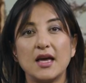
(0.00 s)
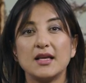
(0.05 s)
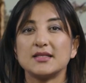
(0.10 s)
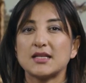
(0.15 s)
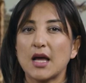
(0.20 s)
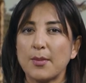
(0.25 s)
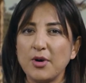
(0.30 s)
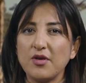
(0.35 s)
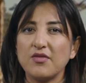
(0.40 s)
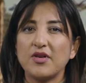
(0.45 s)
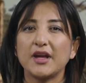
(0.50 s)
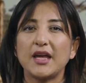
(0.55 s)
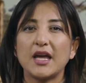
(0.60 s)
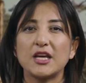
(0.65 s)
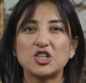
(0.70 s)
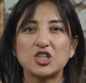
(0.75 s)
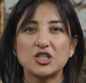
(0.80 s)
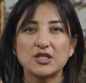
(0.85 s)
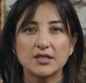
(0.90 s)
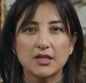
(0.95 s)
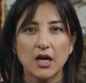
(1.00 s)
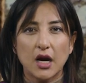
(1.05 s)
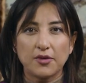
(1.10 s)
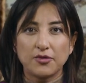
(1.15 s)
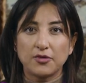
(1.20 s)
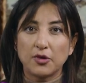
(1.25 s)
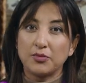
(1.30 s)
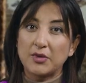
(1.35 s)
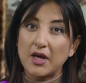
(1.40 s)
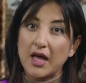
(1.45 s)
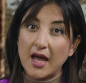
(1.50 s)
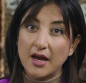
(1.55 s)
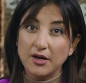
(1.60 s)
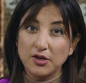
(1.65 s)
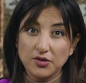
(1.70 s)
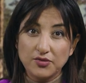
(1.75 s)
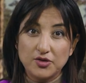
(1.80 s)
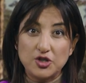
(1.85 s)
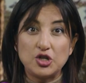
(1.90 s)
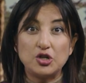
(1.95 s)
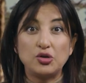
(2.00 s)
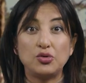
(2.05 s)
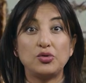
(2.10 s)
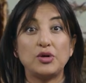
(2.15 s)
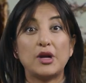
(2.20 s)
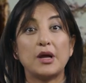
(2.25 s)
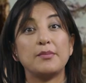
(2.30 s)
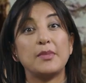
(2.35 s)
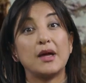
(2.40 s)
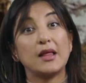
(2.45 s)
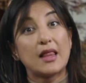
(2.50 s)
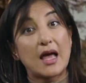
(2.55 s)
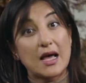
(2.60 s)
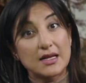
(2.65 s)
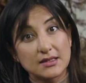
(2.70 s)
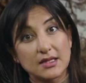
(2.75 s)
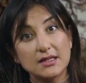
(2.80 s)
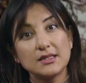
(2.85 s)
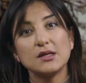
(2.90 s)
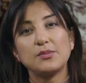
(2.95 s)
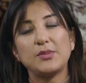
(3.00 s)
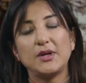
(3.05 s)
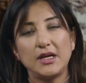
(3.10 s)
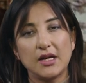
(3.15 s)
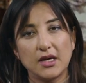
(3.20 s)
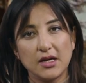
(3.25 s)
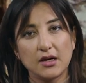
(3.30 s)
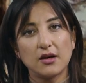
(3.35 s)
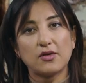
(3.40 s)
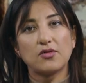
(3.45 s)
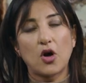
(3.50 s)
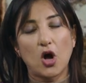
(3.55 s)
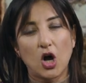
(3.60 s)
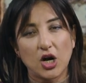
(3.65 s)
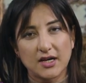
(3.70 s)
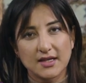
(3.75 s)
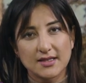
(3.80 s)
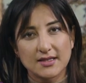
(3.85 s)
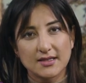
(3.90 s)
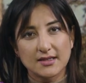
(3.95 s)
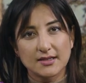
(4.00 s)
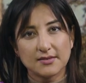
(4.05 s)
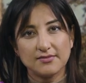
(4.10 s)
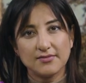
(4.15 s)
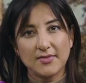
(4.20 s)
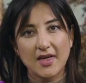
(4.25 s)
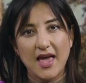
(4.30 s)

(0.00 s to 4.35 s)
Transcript: Summer vacations start from the end of June and may last until beginning of August.